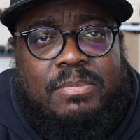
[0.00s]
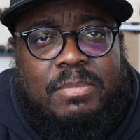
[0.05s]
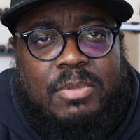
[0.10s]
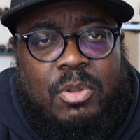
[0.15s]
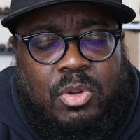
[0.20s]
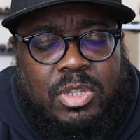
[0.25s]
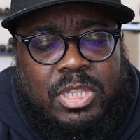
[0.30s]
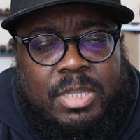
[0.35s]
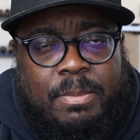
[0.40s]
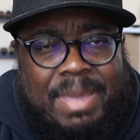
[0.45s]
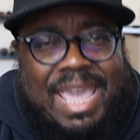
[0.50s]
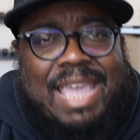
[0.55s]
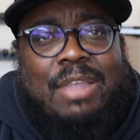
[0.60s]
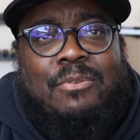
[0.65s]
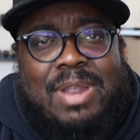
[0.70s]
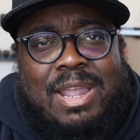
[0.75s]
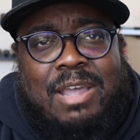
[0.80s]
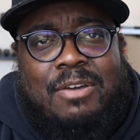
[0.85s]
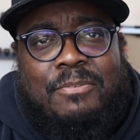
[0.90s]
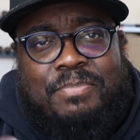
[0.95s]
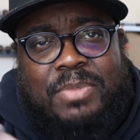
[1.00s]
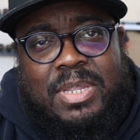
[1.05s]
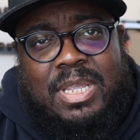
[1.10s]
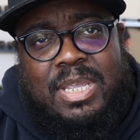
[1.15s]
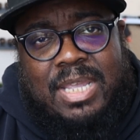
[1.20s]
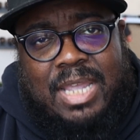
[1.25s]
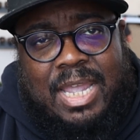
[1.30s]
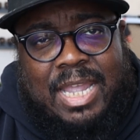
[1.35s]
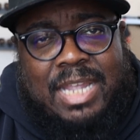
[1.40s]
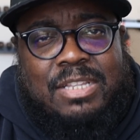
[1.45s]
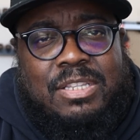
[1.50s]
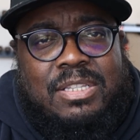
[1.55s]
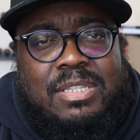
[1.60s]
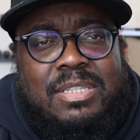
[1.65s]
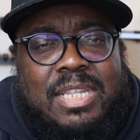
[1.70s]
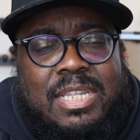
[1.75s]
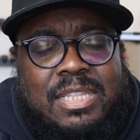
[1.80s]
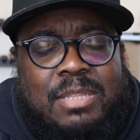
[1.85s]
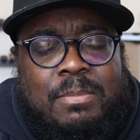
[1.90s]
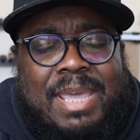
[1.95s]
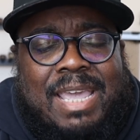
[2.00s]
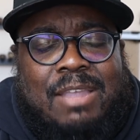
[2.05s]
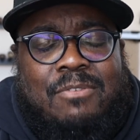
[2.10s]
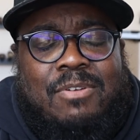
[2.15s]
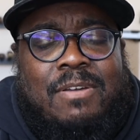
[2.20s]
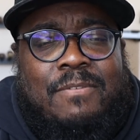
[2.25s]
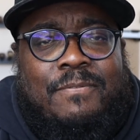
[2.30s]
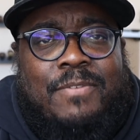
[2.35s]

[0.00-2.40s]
or the background. I did the background